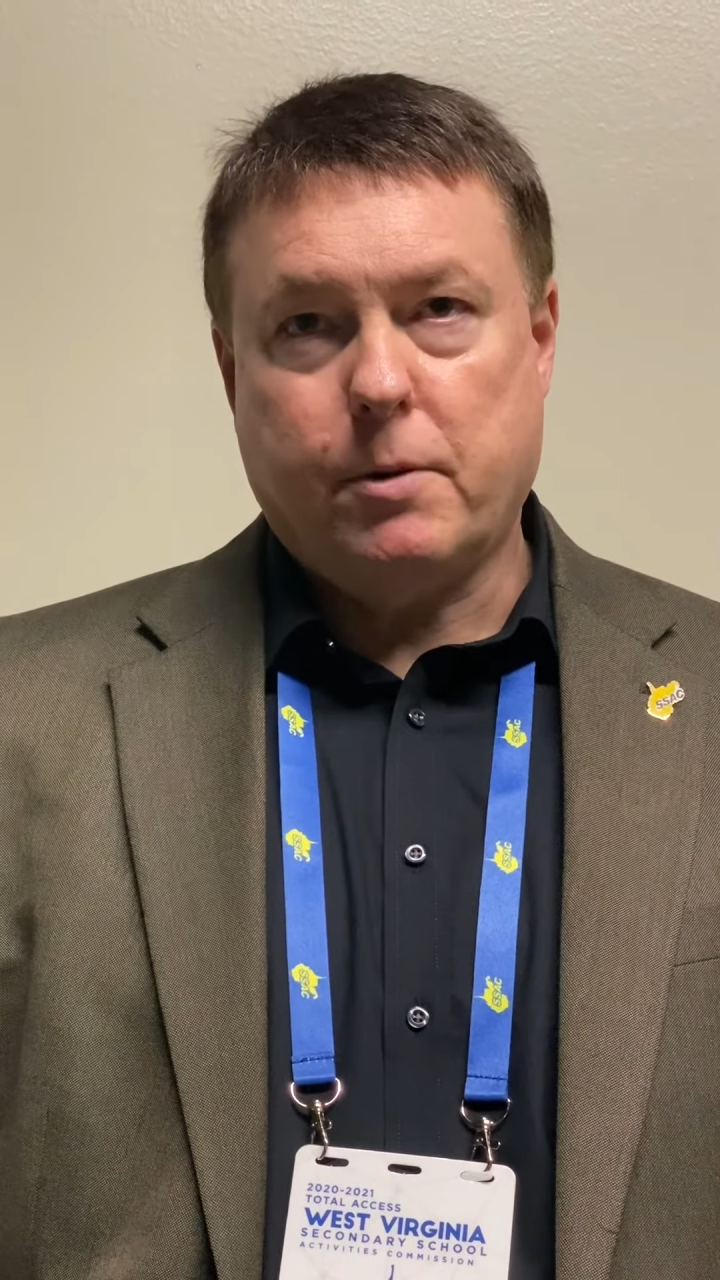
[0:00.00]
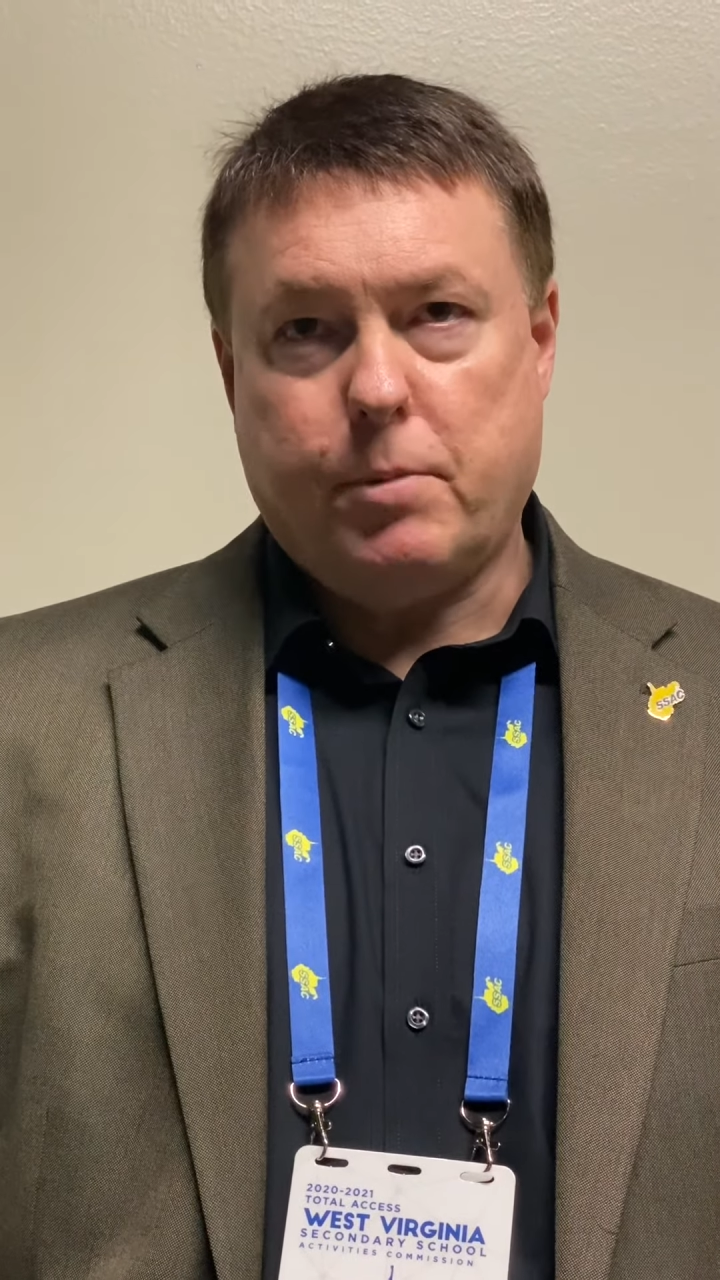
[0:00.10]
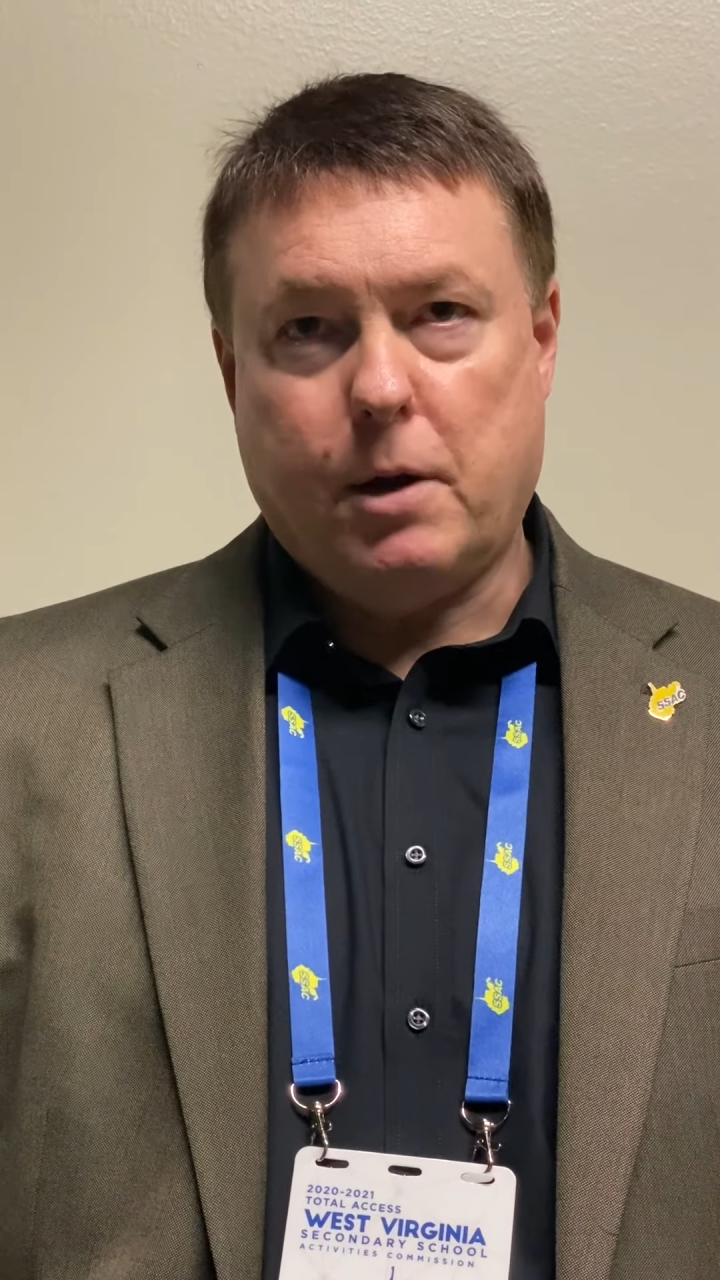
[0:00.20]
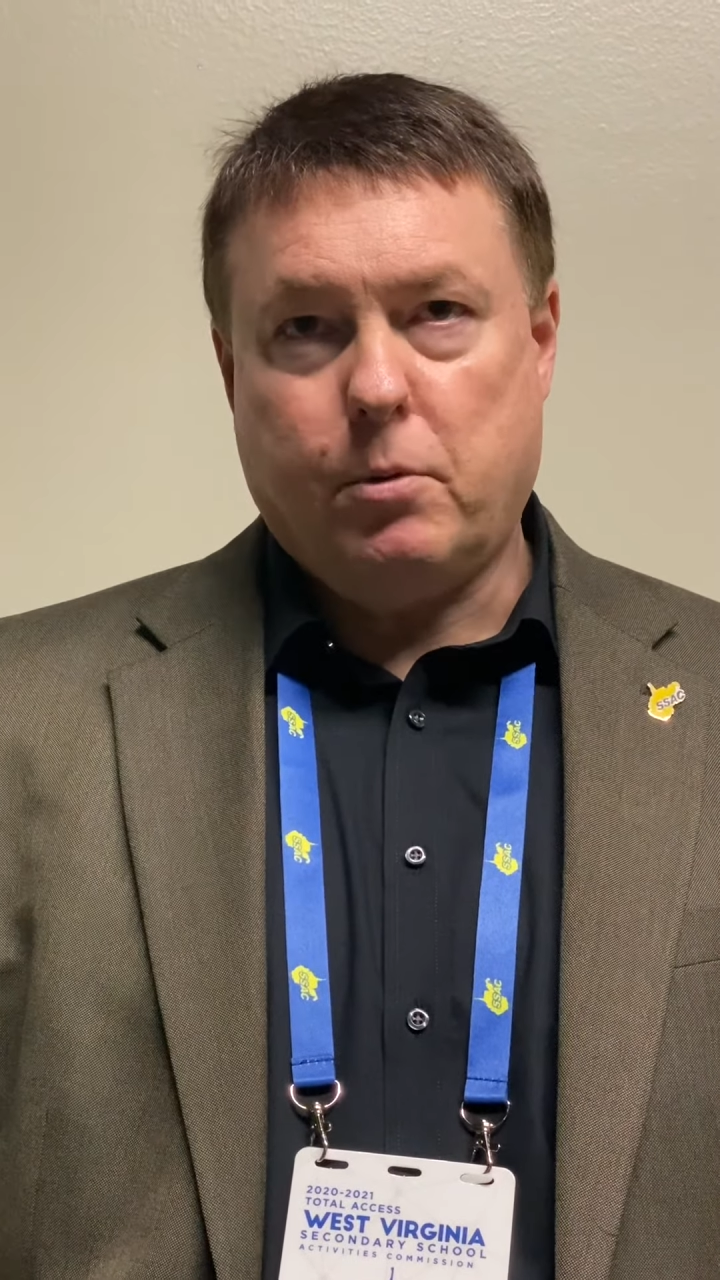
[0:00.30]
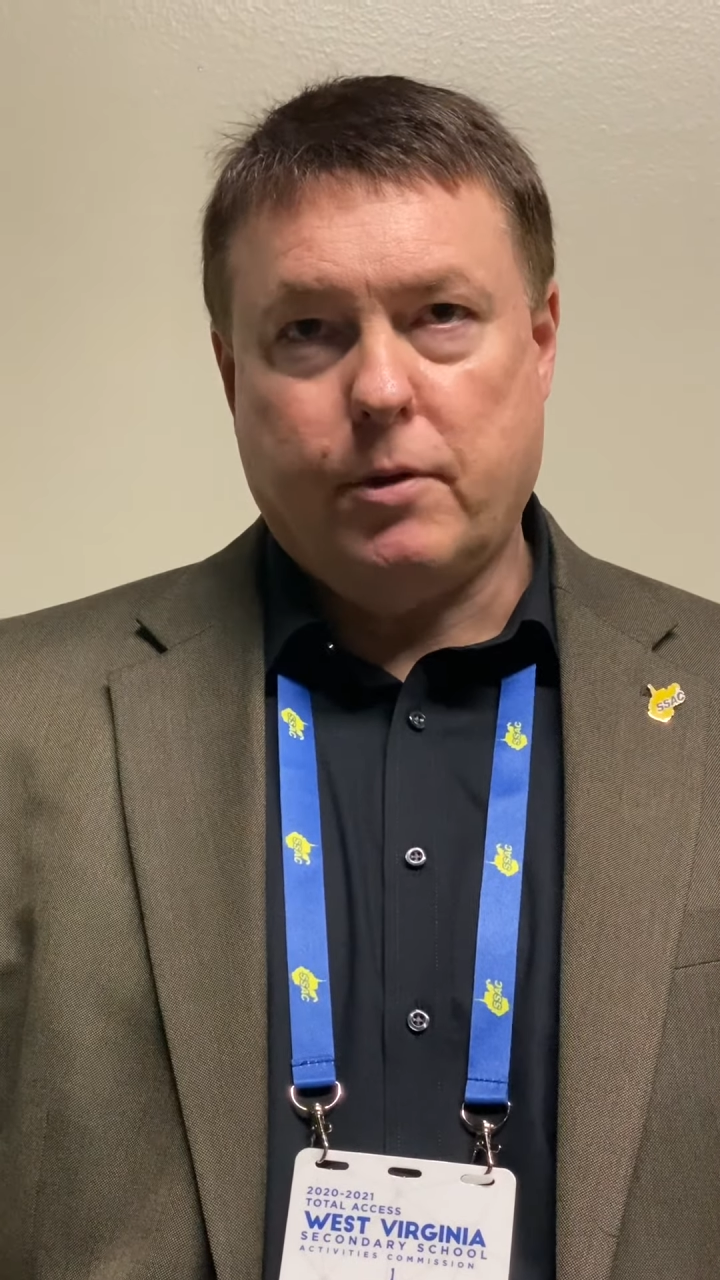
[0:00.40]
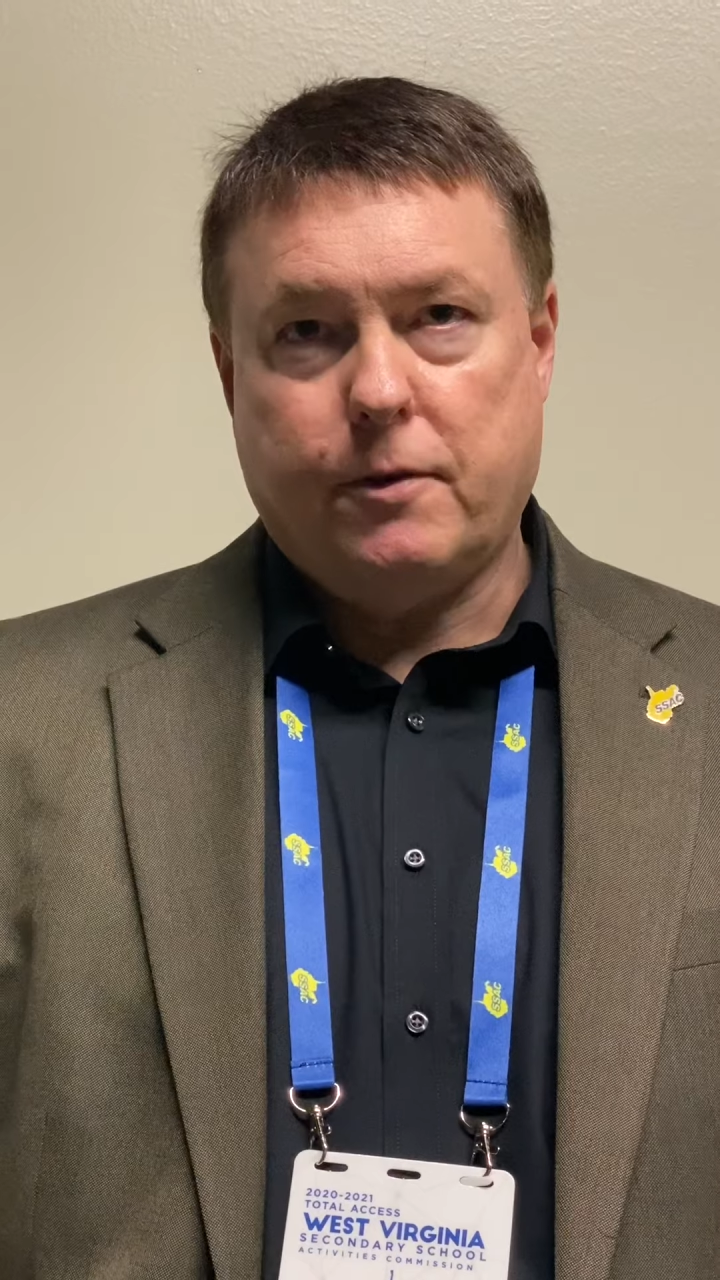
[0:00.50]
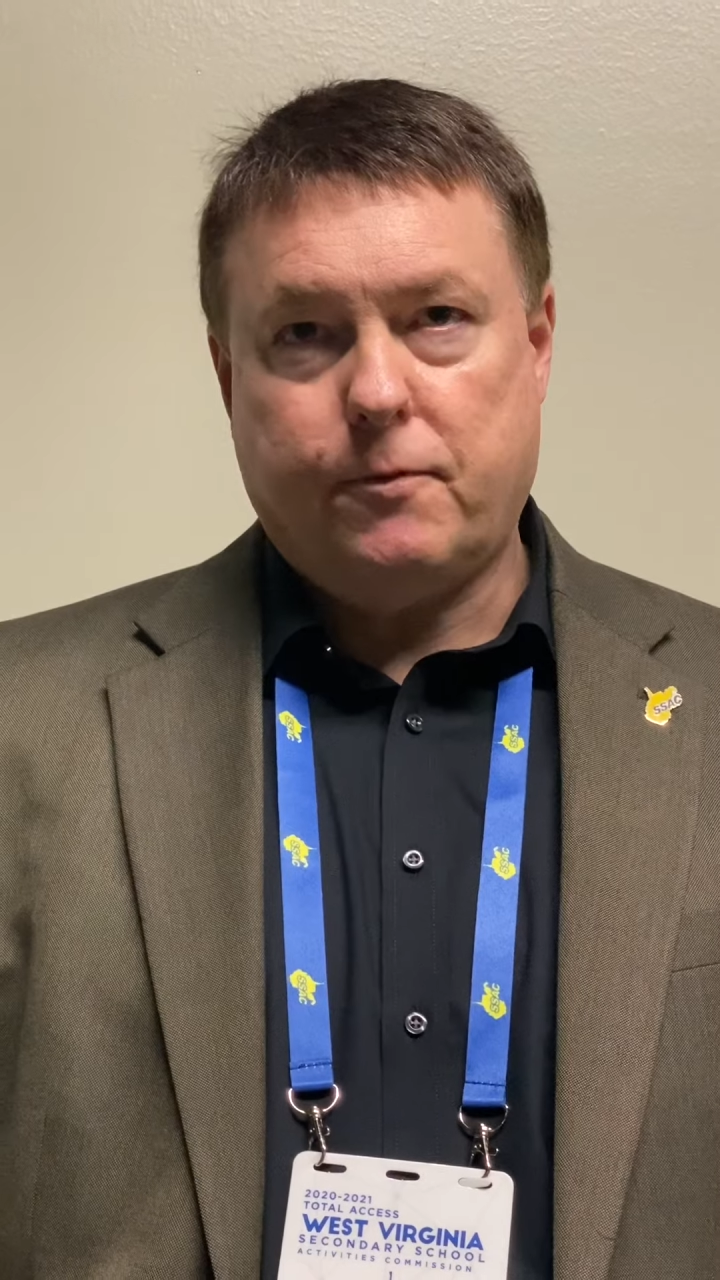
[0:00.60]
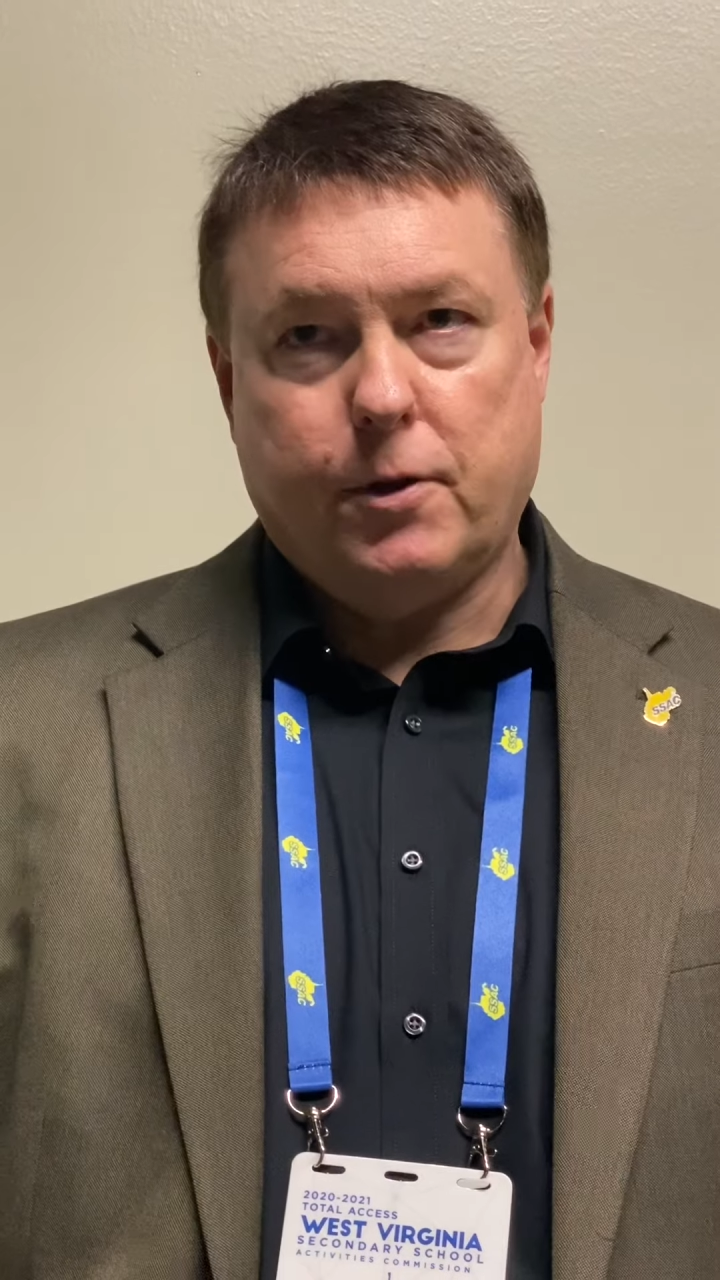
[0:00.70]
bubble that